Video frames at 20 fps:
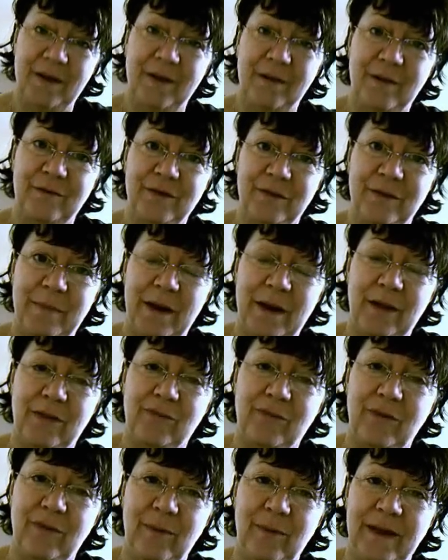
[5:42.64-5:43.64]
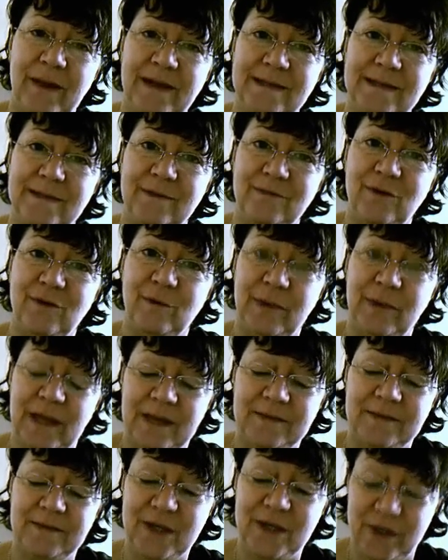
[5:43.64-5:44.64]
after about 3 weeks of not being
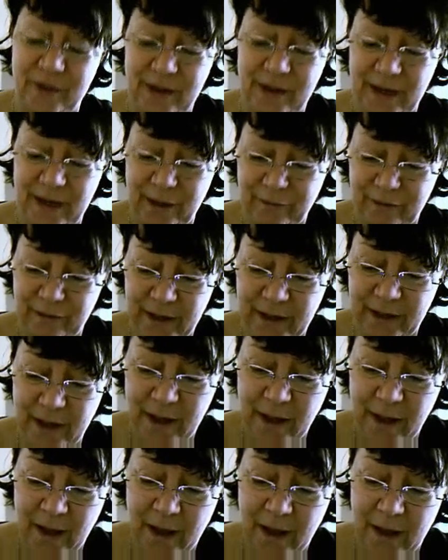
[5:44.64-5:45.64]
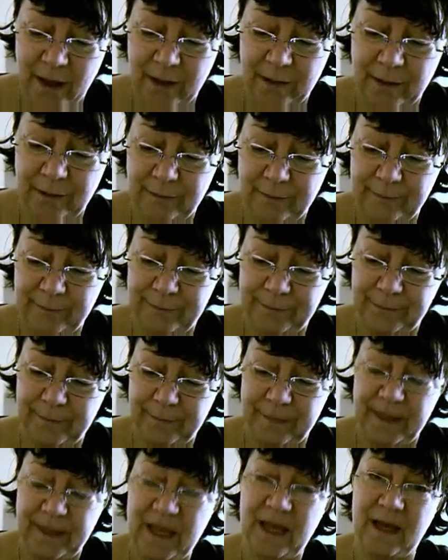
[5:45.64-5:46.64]
able to do any of it.
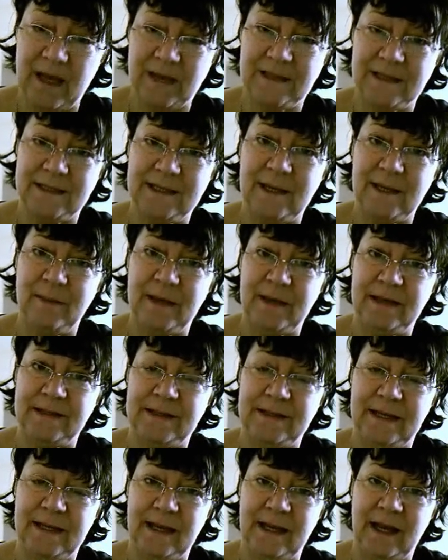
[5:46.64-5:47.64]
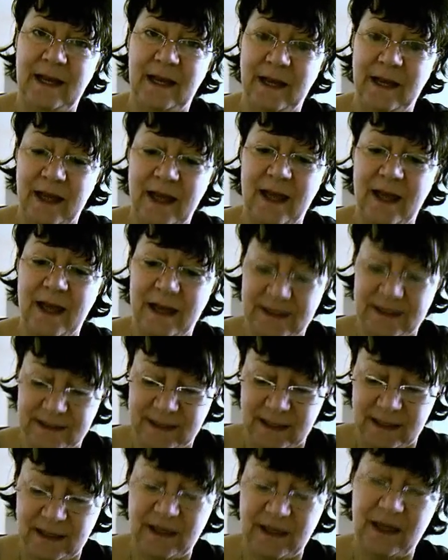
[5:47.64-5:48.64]
Yeah, CBT and GET.
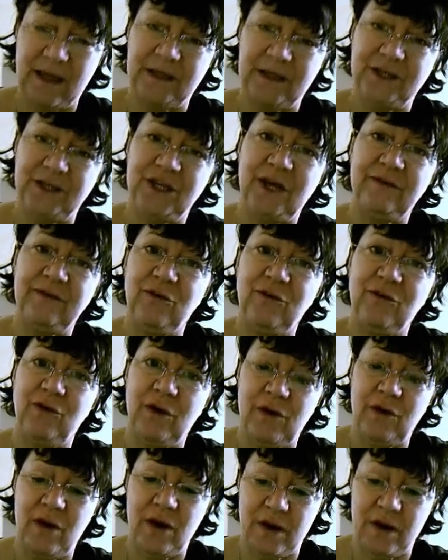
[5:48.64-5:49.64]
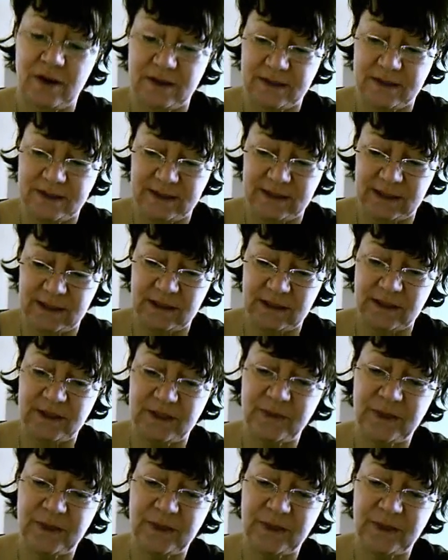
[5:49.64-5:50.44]
Jeff Crowhurst in the